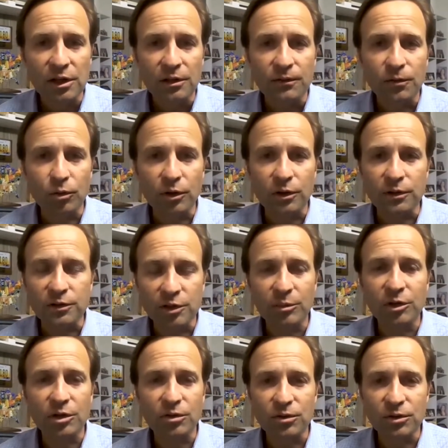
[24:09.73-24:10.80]
for
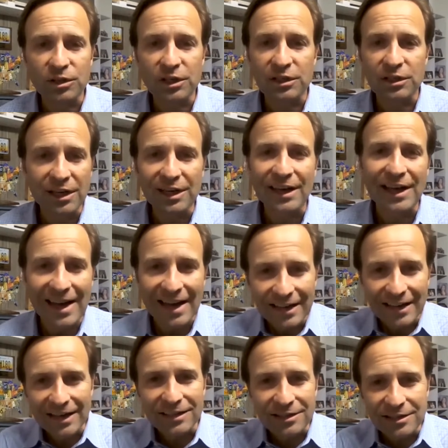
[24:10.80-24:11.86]
somebody who says, hey, I
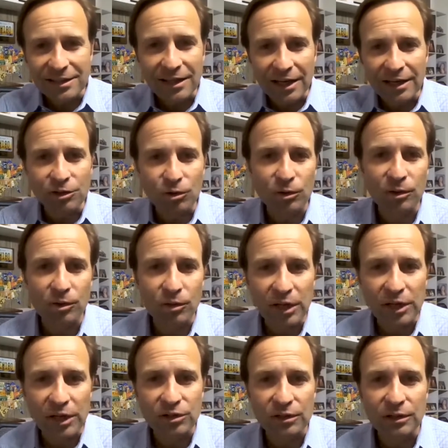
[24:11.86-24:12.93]
got sick at your
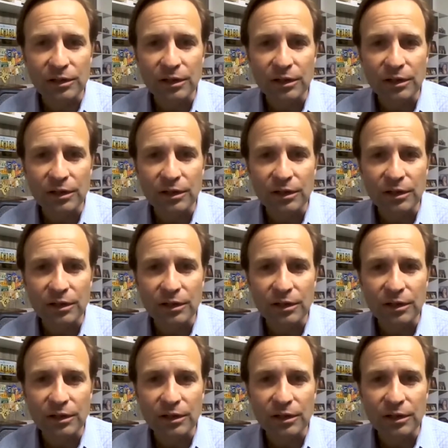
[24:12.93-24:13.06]
location.